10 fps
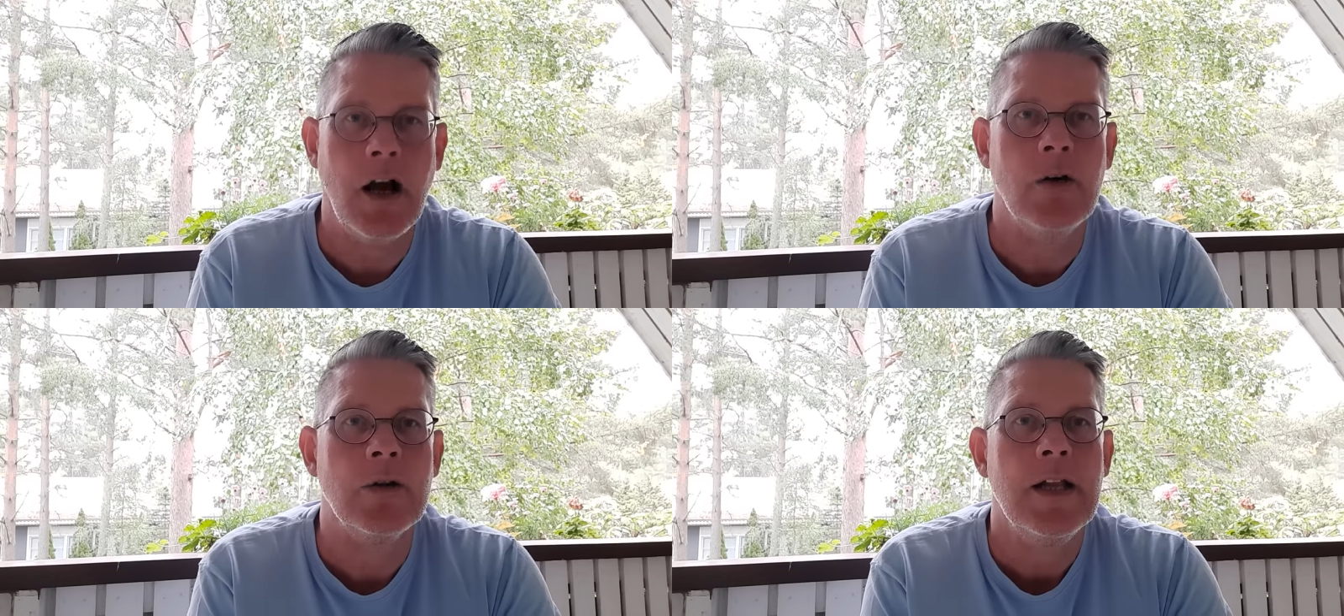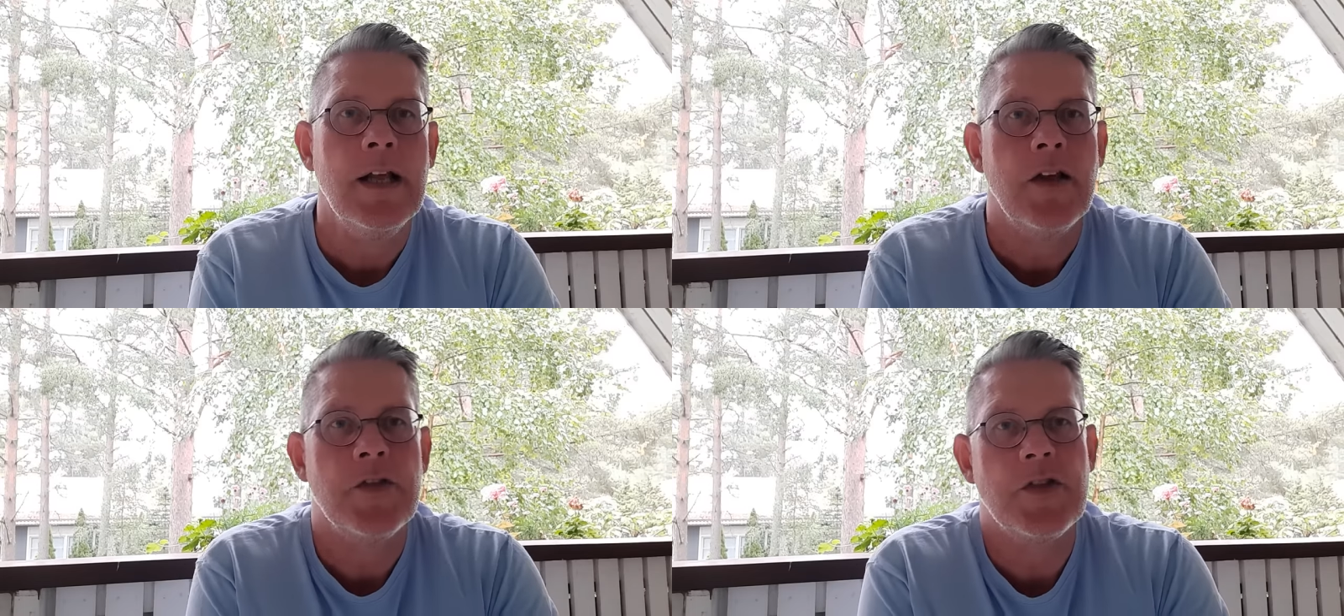Oh,
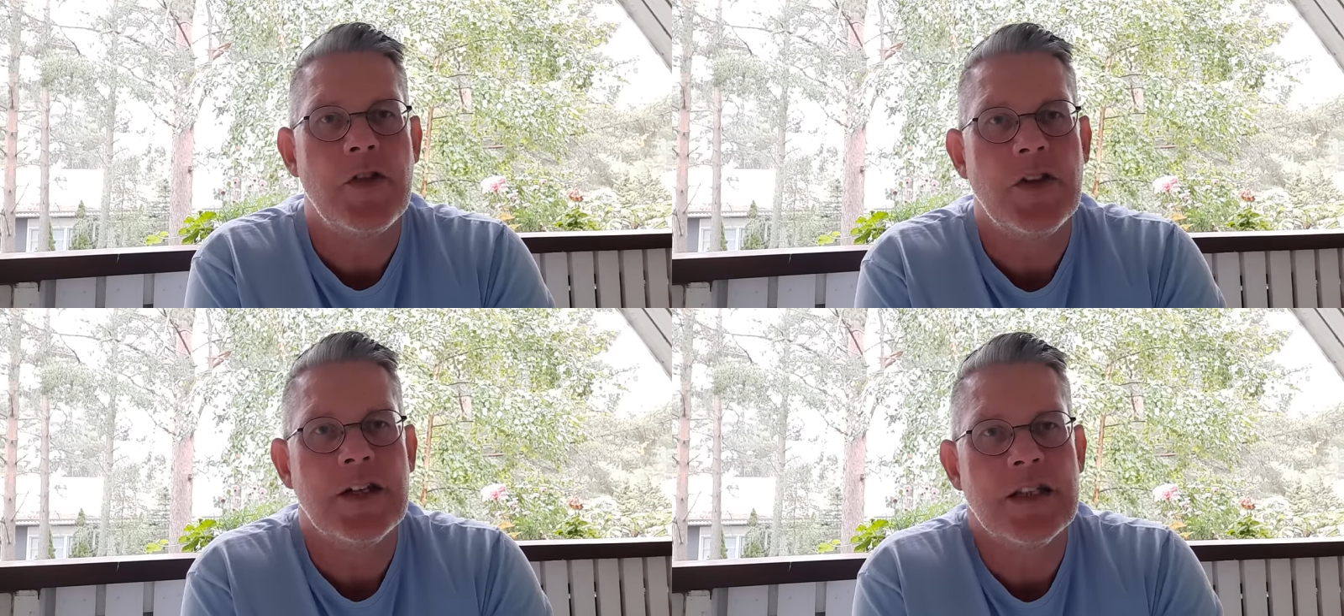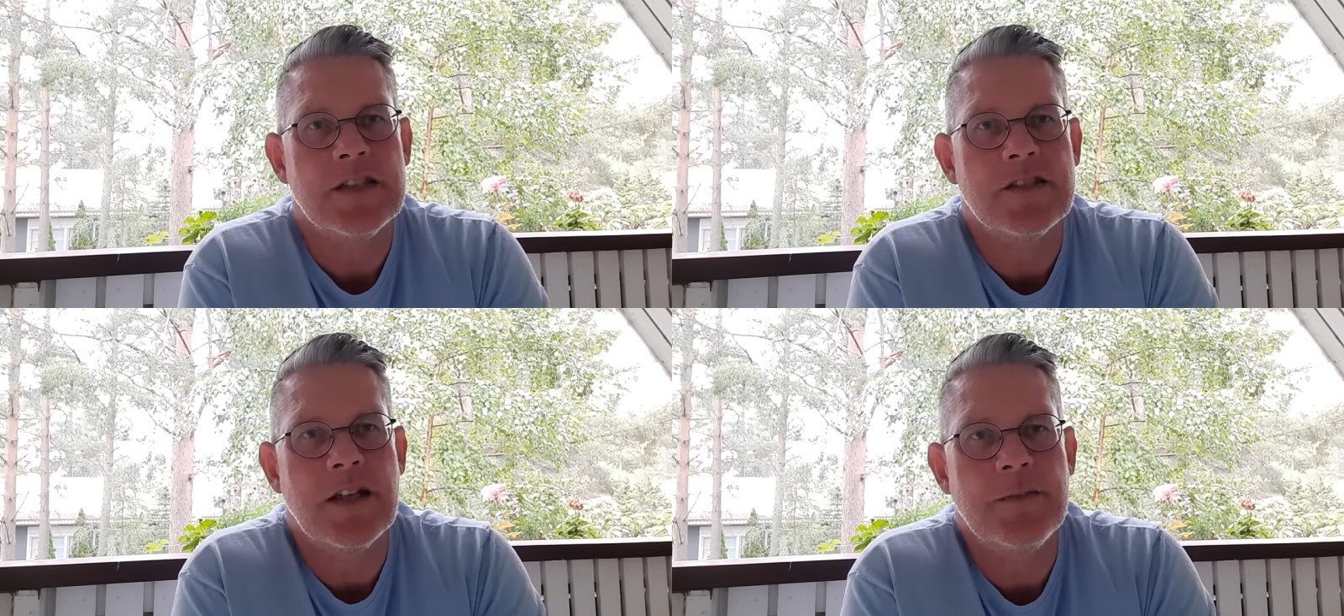the other thing
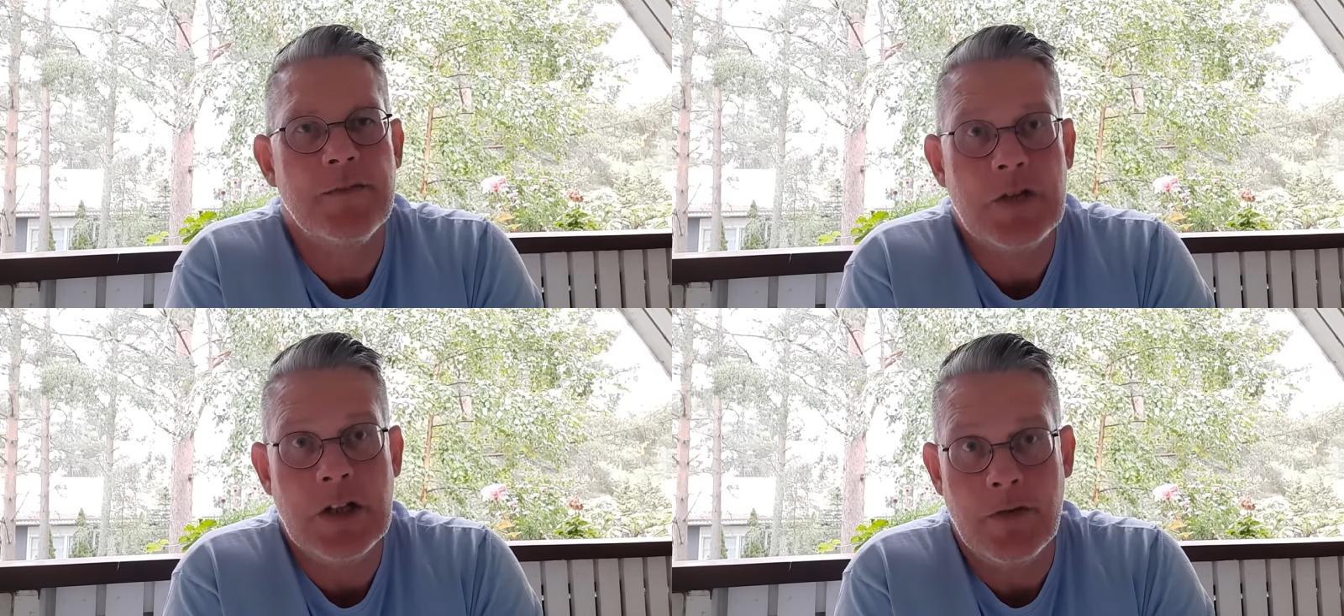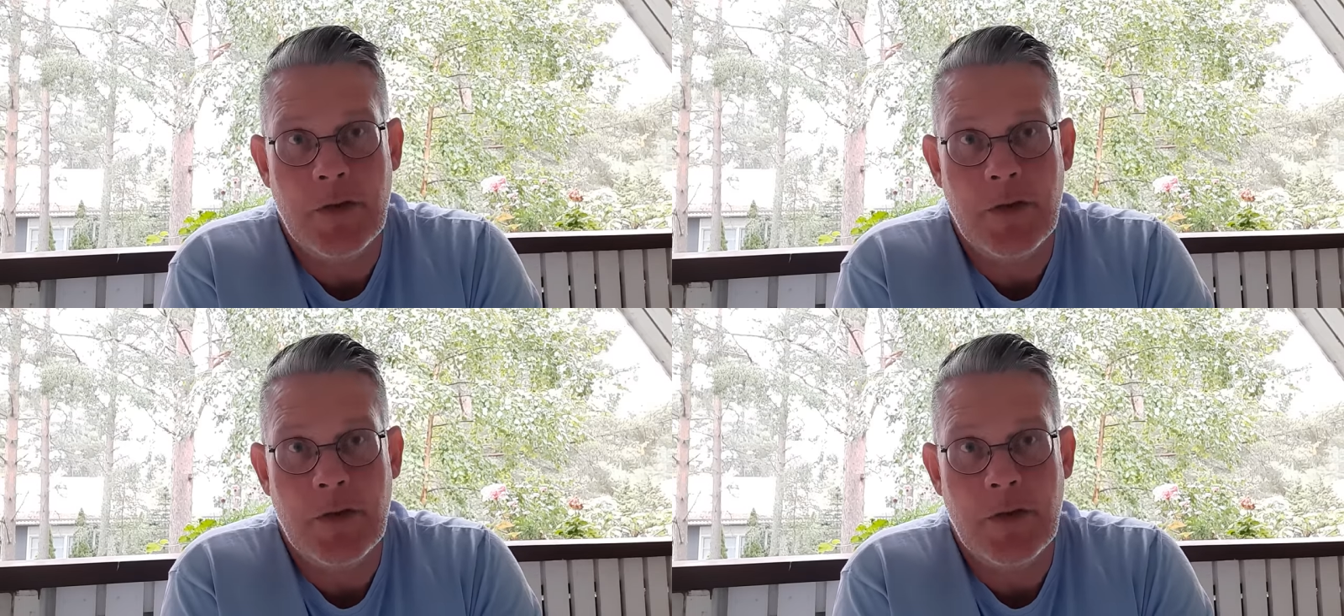is, you know,